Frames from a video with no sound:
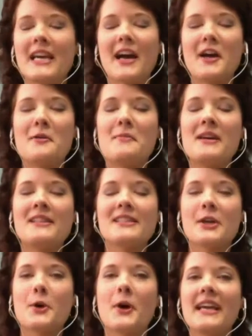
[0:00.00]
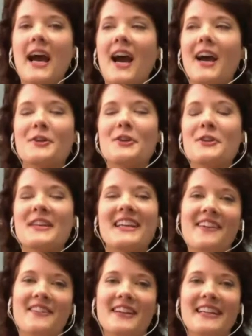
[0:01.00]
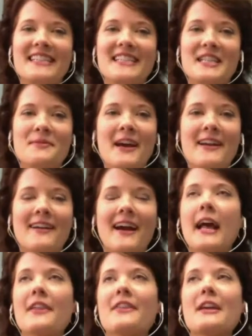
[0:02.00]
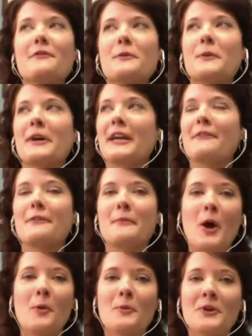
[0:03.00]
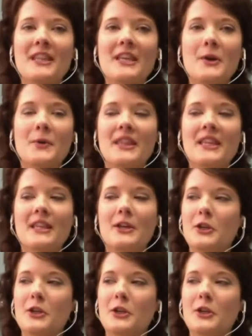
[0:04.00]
And so, I don't know that it ever gets any better. And I think if you're working from home, really the only thing that you can do